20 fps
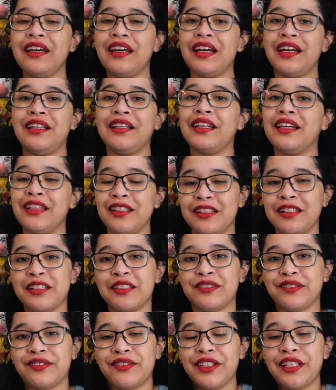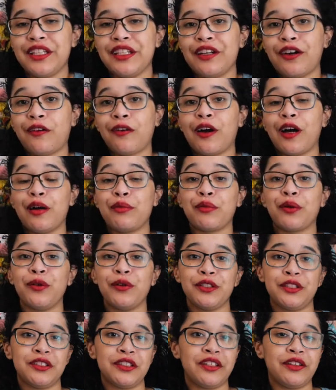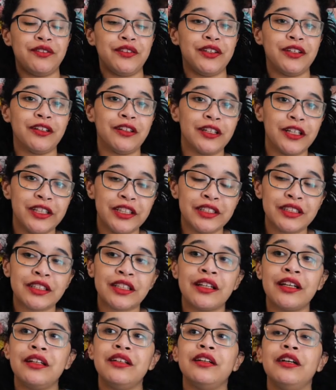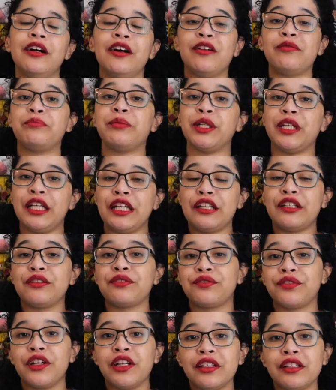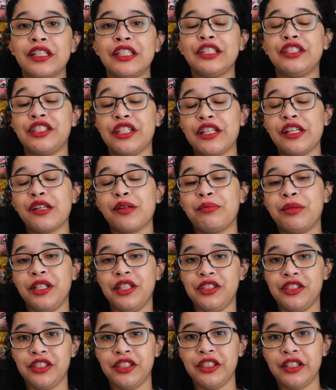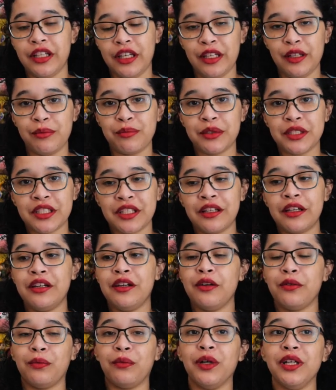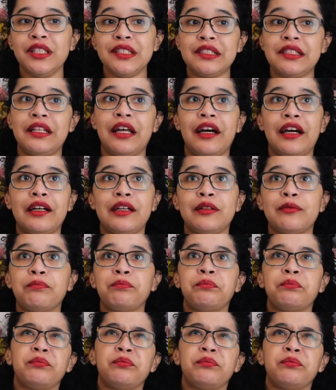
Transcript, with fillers: and in this video, I'm going to give you a list of beginner-friendly JRPG games. Ones that,